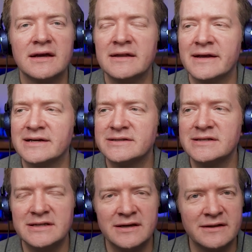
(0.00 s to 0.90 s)
in that
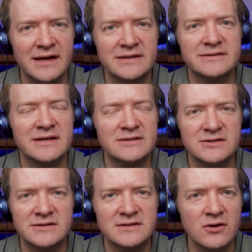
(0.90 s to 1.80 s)
city. And there's
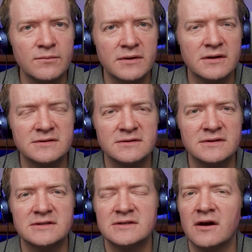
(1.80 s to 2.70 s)
just this openness and
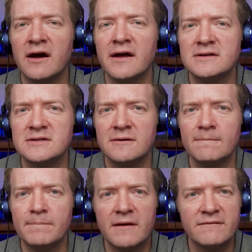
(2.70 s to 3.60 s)
this desire to
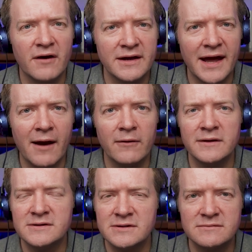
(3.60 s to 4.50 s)
find out
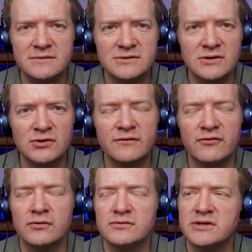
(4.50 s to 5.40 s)
and to look for
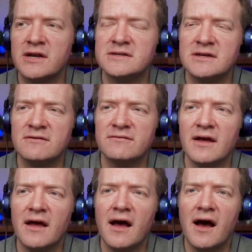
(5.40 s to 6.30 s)
an alternative.
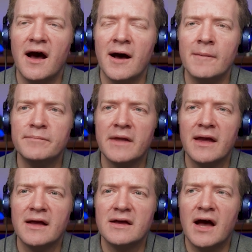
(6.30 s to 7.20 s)

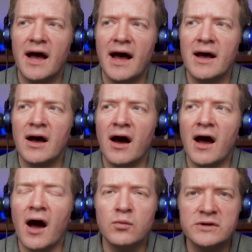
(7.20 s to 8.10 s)

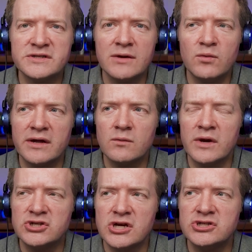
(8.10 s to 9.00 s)
I would say where
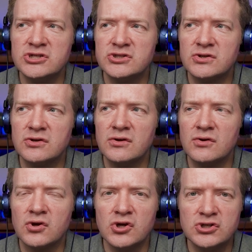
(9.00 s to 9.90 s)
churches
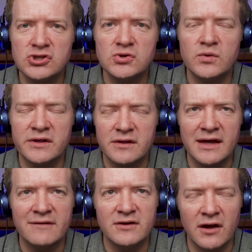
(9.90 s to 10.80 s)
could do with,
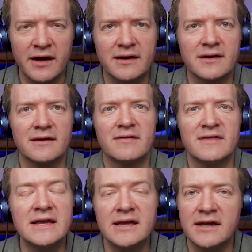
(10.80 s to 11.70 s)
if you like,
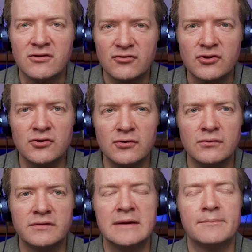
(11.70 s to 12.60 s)
thinking
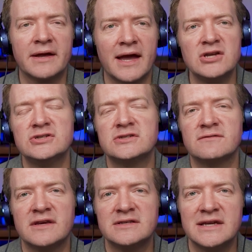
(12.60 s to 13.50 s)
through the implications of
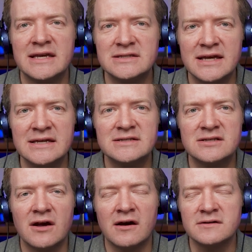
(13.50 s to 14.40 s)
this is
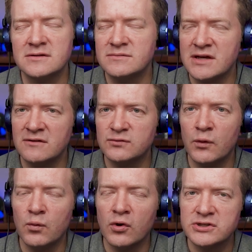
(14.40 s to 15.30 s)
to ask themselves, well,
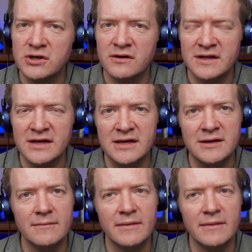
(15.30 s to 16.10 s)
what are the